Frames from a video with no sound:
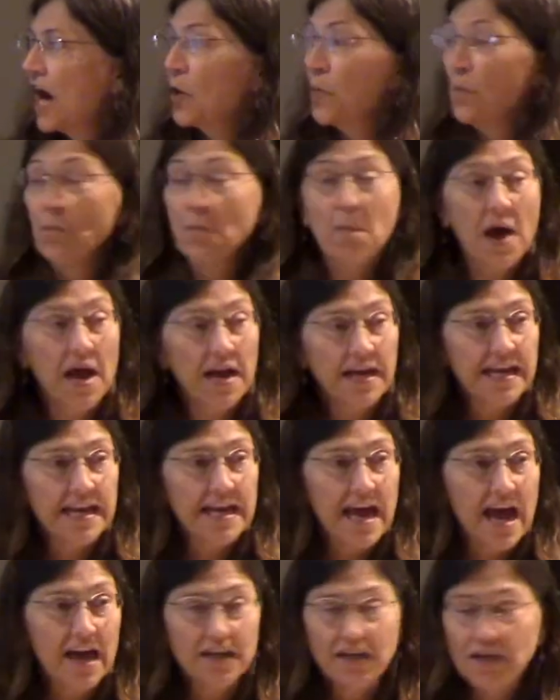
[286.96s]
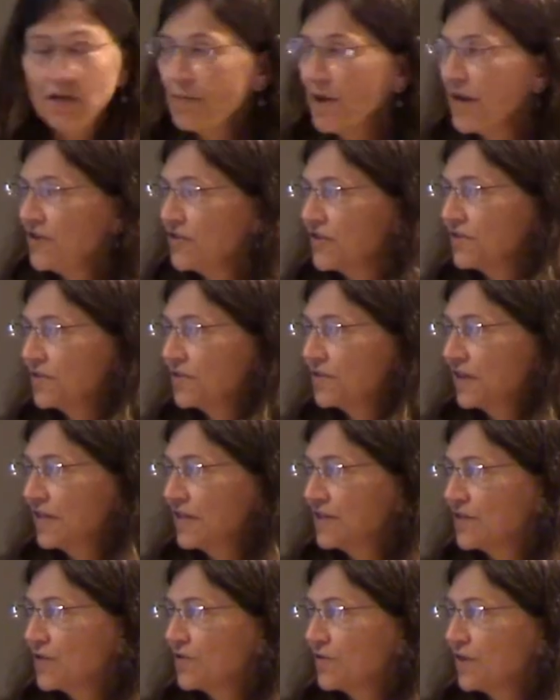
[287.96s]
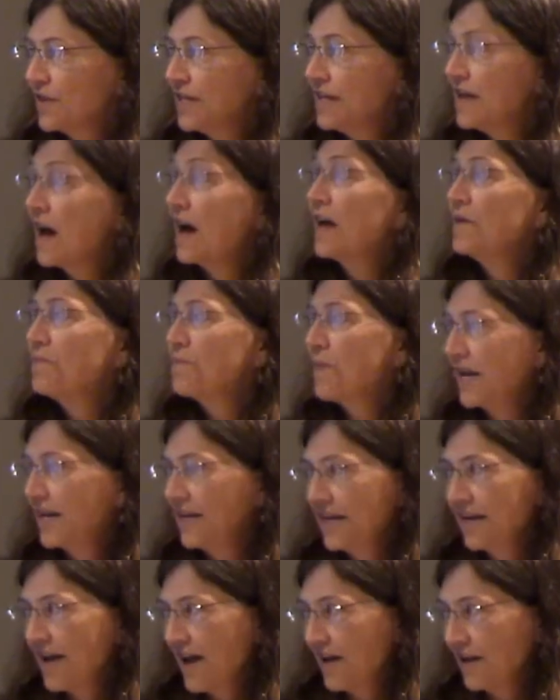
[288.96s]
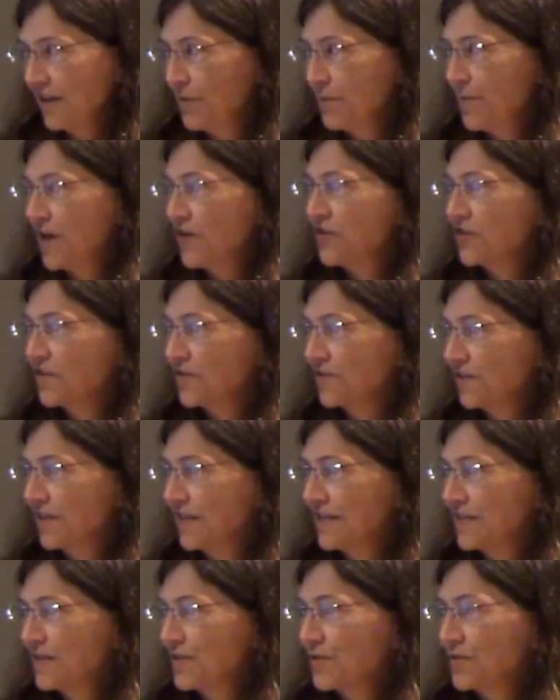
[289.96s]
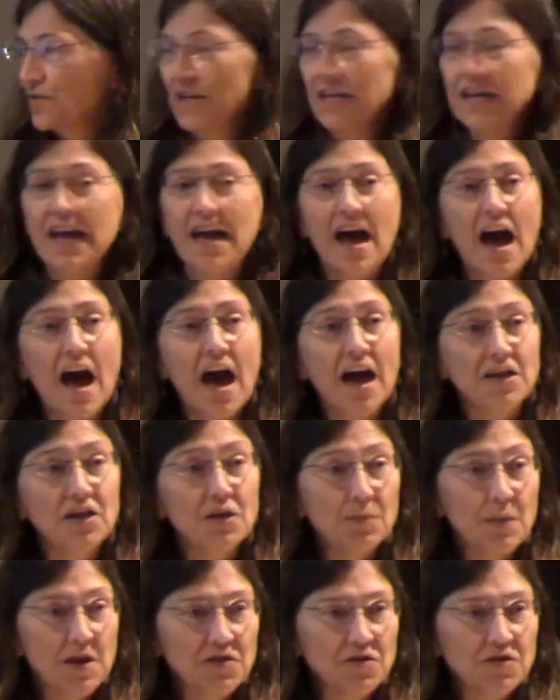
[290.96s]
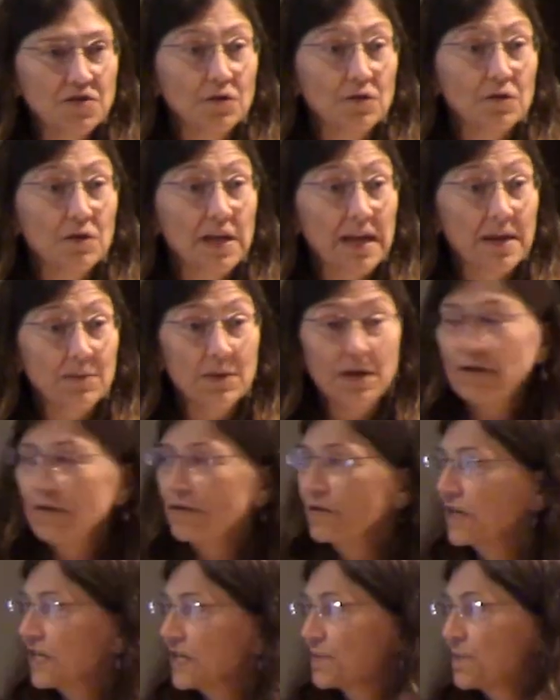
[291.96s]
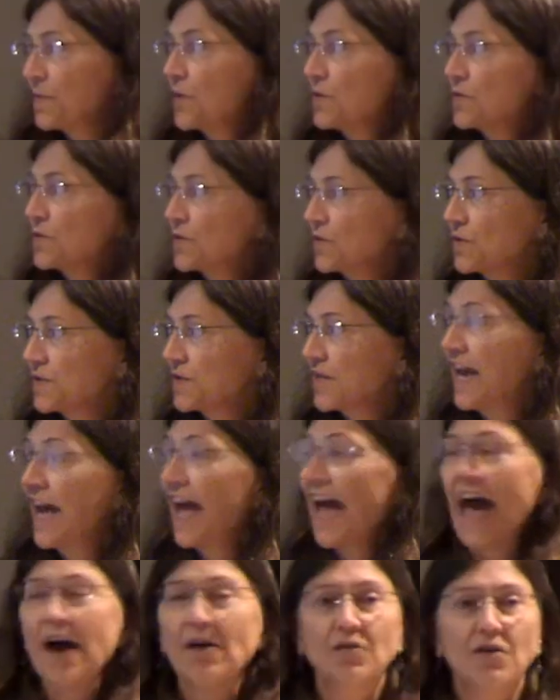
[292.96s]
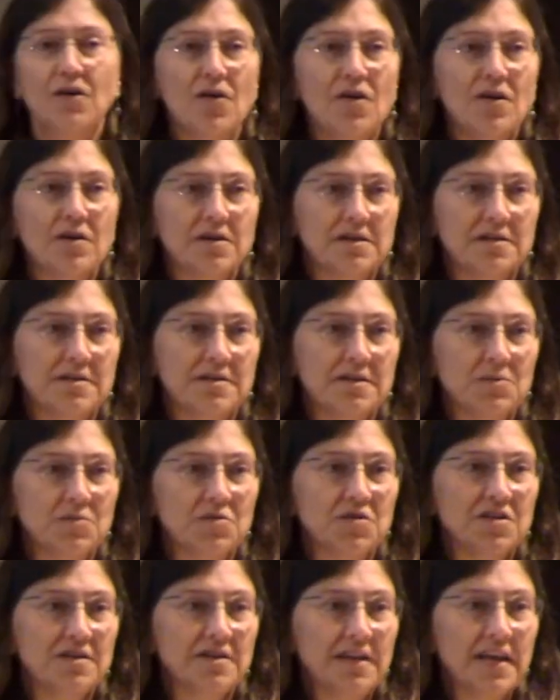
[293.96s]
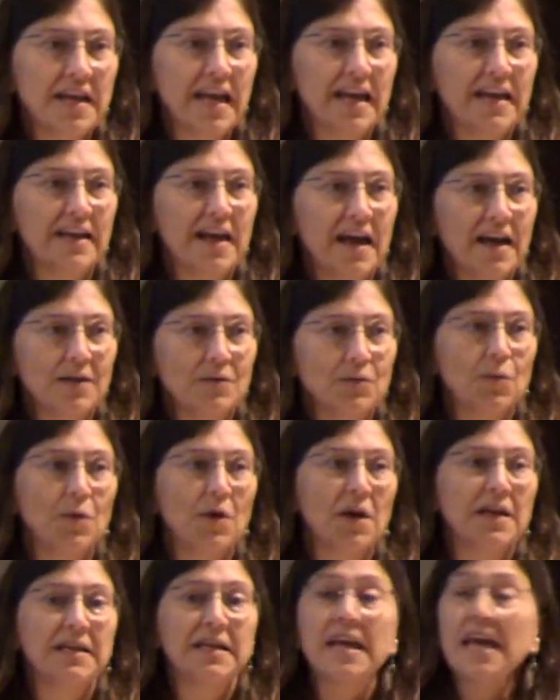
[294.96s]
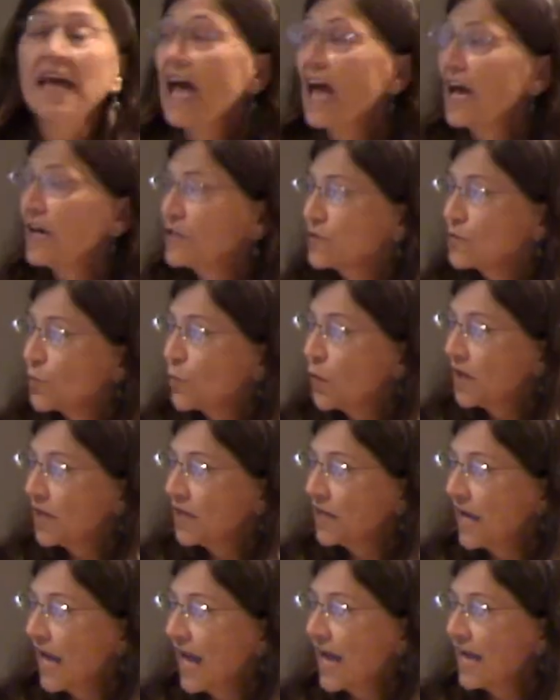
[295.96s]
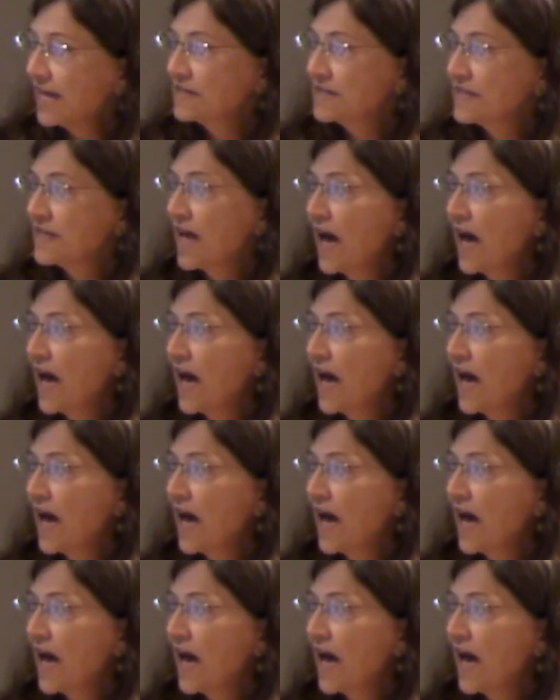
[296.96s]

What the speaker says: mining occupational history, non-mining occupational history, occupational chemical exposures, alcohol consumption, and height and weight, as well as